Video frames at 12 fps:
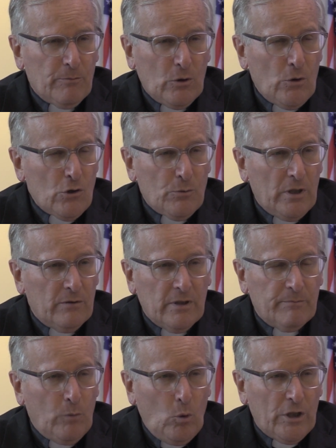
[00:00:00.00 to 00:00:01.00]
because we are
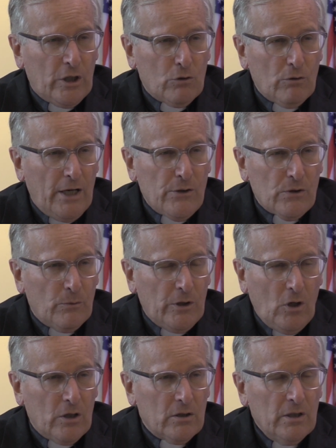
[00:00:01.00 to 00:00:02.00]
born in Christ and we
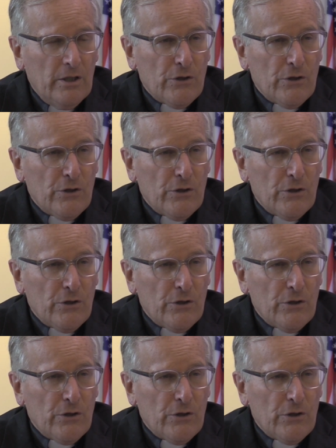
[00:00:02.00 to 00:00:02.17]
are